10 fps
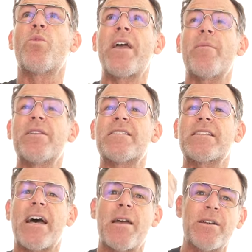way up in the
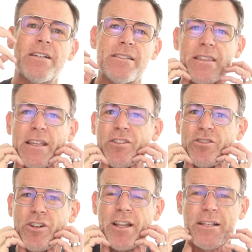sky because they think
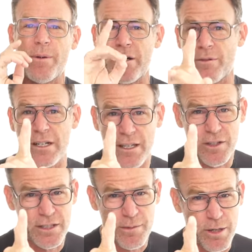their jawline's better. I'm gonna
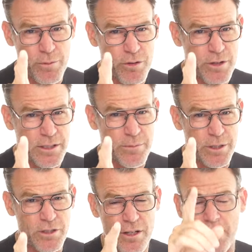give you tip number three, it's gonna
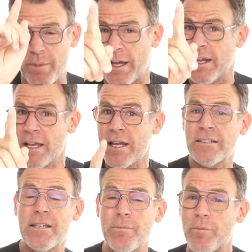be jawline. But
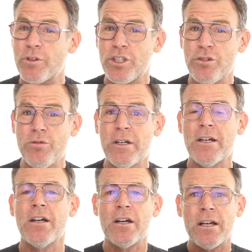tip number two,
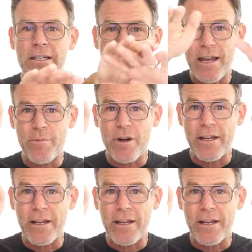camera